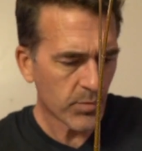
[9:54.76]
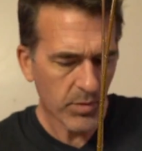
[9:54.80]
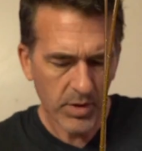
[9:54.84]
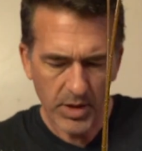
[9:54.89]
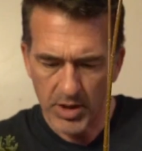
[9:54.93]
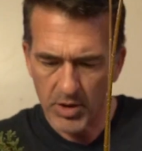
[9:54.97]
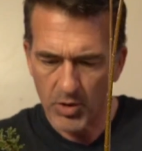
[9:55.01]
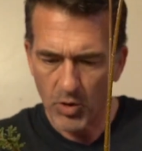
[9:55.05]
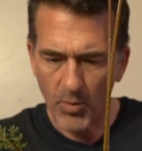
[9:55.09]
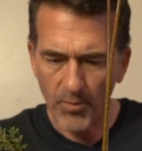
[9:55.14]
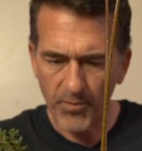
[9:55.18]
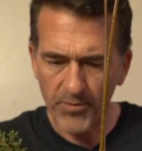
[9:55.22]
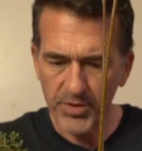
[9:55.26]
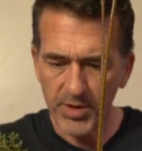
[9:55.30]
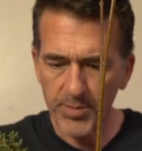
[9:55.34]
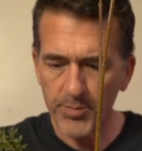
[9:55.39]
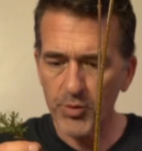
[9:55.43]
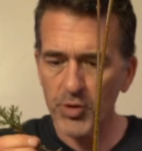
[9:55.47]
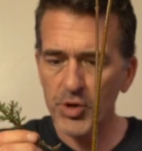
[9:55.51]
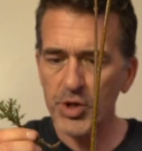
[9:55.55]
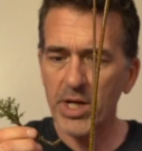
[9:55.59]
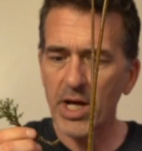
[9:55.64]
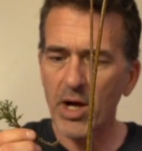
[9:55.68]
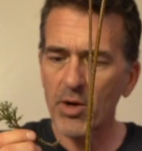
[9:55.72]
and hopefully
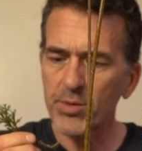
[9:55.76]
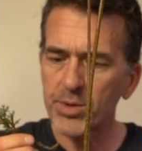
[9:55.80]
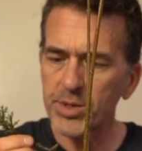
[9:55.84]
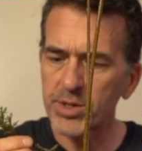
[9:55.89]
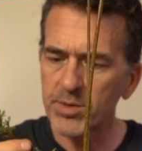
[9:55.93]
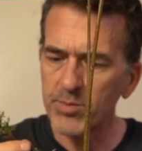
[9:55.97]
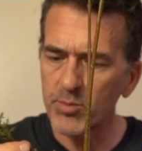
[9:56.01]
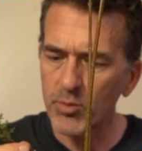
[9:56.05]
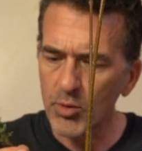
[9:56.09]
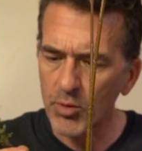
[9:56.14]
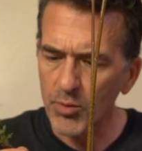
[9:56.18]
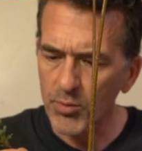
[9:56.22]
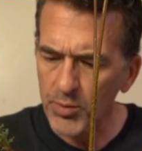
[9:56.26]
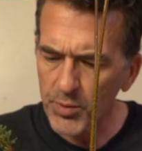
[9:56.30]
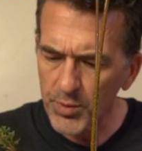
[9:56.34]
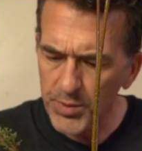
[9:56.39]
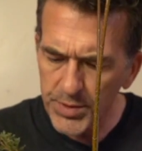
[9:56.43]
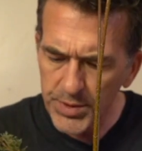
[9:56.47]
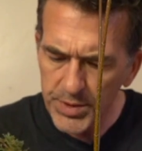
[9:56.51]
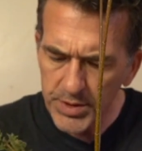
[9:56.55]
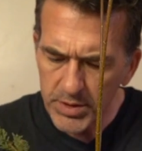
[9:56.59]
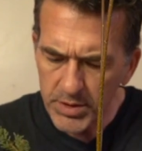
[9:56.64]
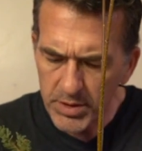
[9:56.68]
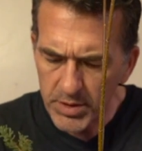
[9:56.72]
push out some more
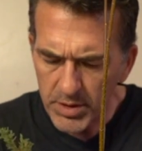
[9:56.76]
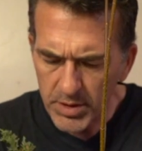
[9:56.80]
roots.